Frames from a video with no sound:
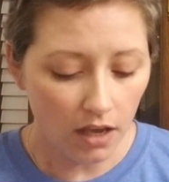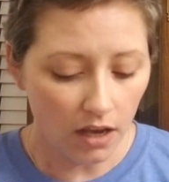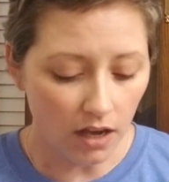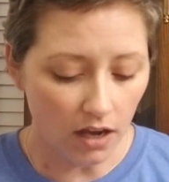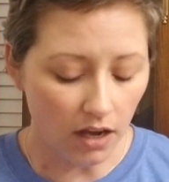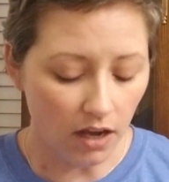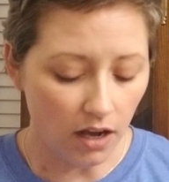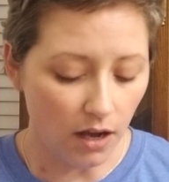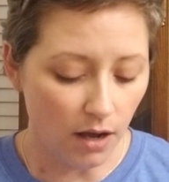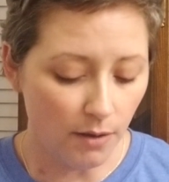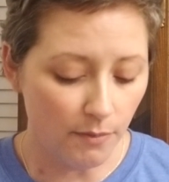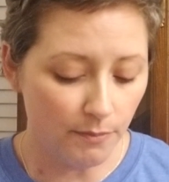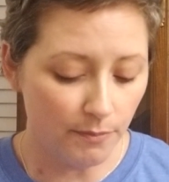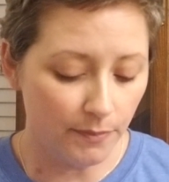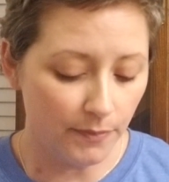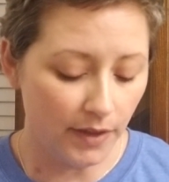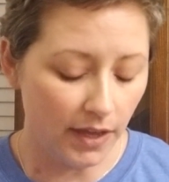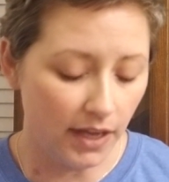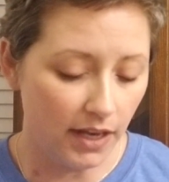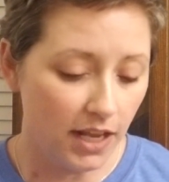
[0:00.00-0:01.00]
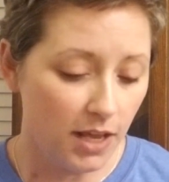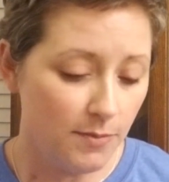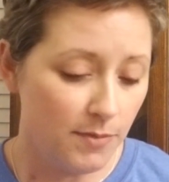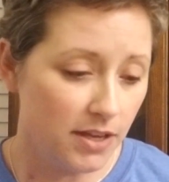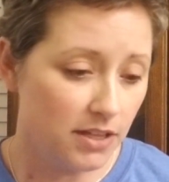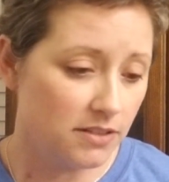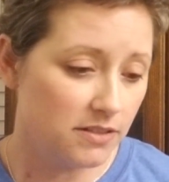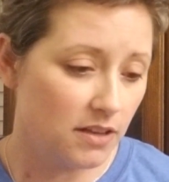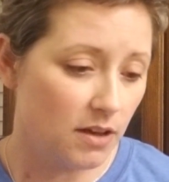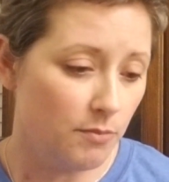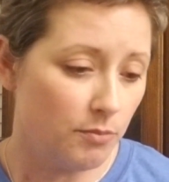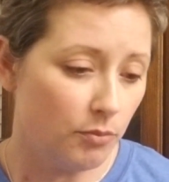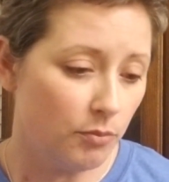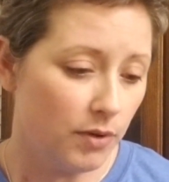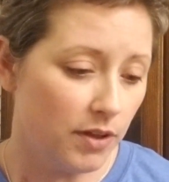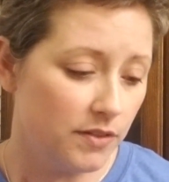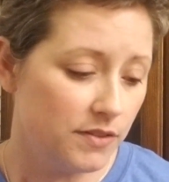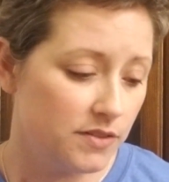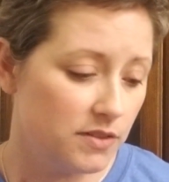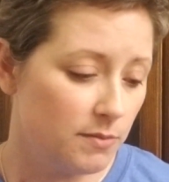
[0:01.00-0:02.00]
And he meets up
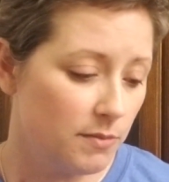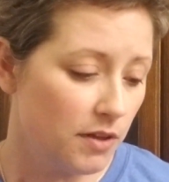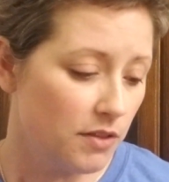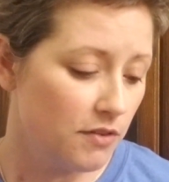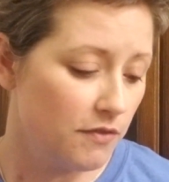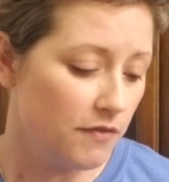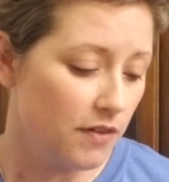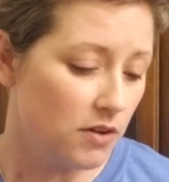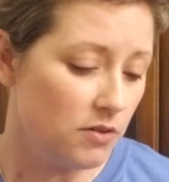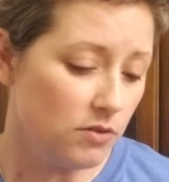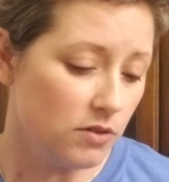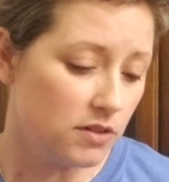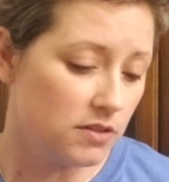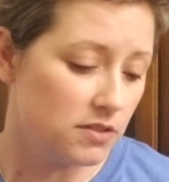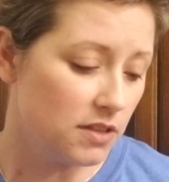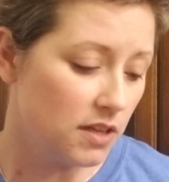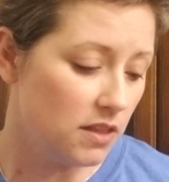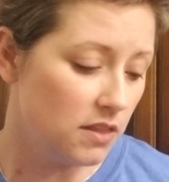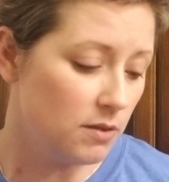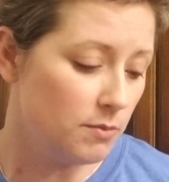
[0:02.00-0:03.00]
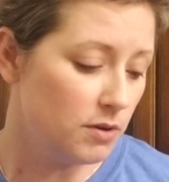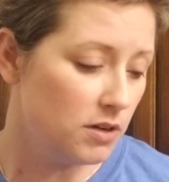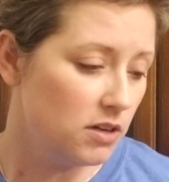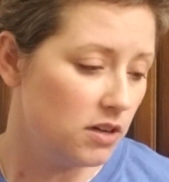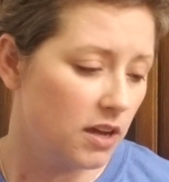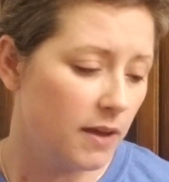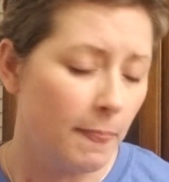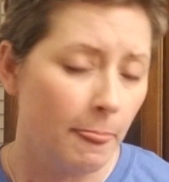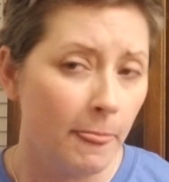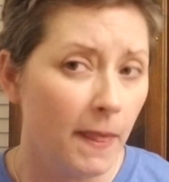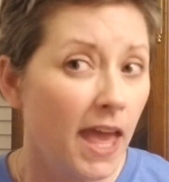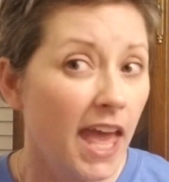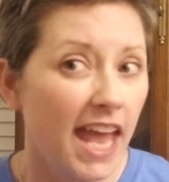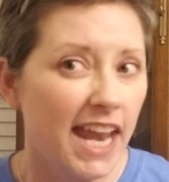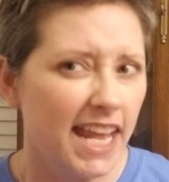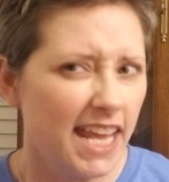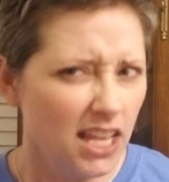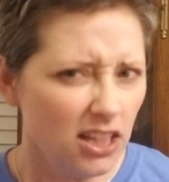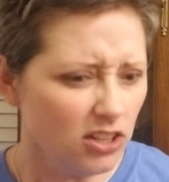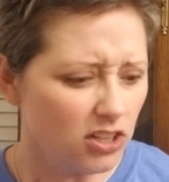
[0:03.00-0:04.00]
with some other folks in the book,
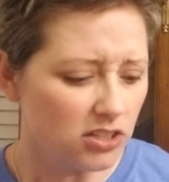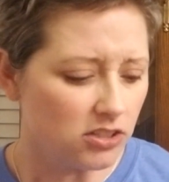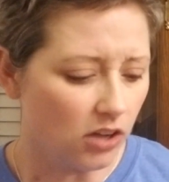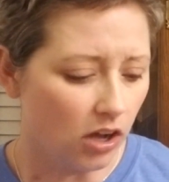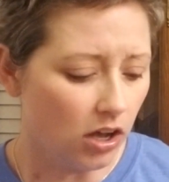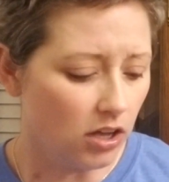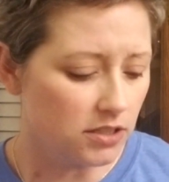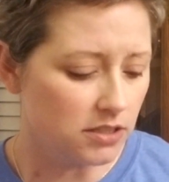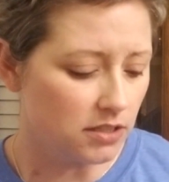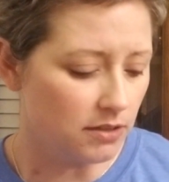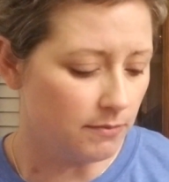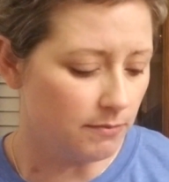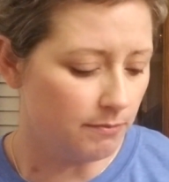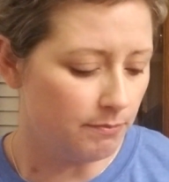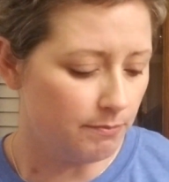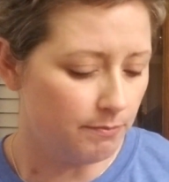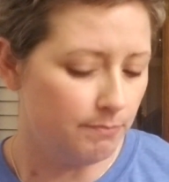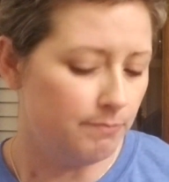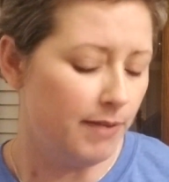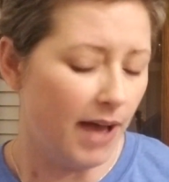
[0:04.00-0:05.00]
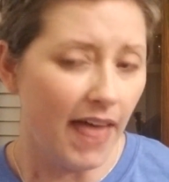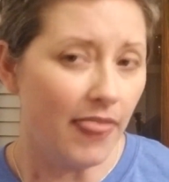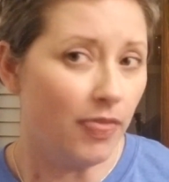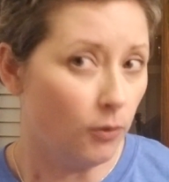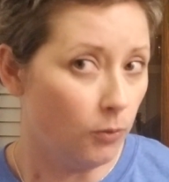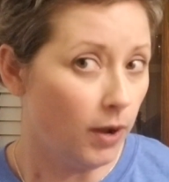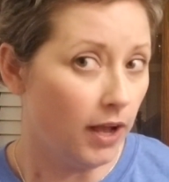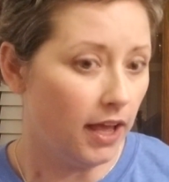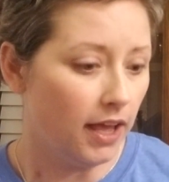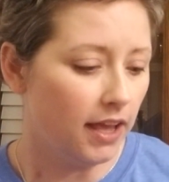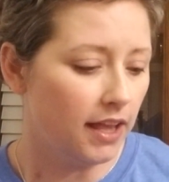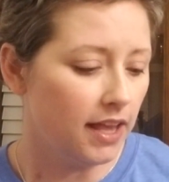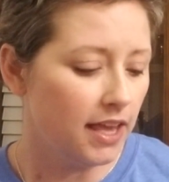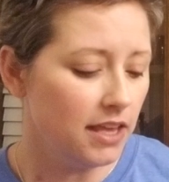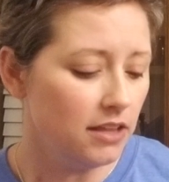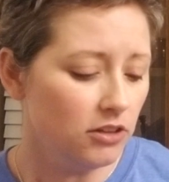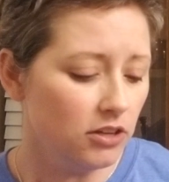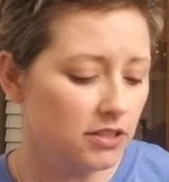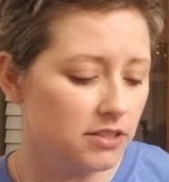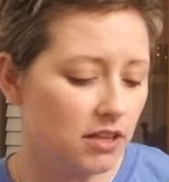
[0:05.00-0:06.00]
and he looks awesome. By the way,
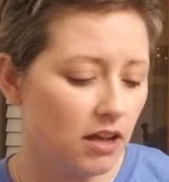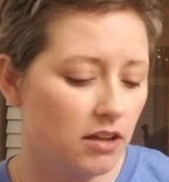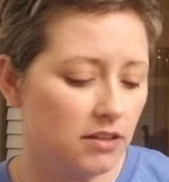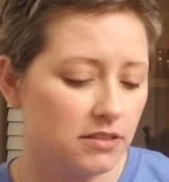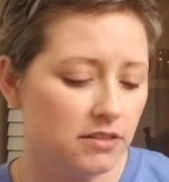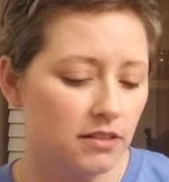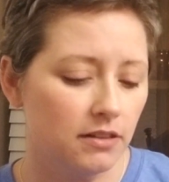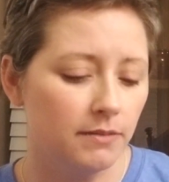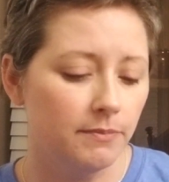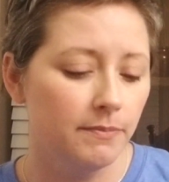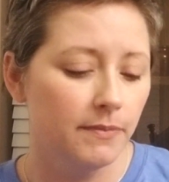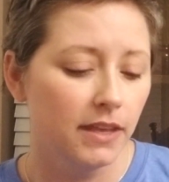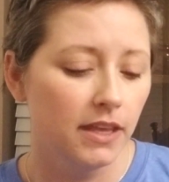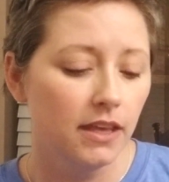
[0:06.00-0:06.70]
he looks awesome.